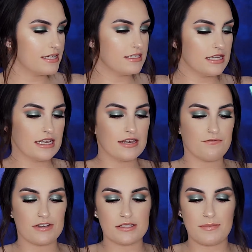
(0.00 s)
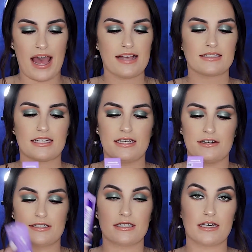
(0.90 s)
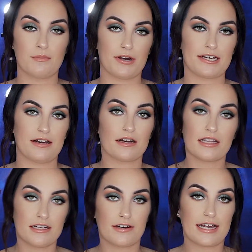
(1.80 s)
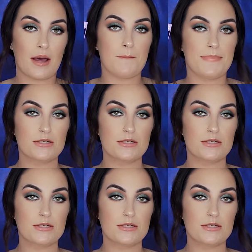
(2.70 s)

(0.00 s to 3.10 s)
here is the fizz mask and here is the breakout clearing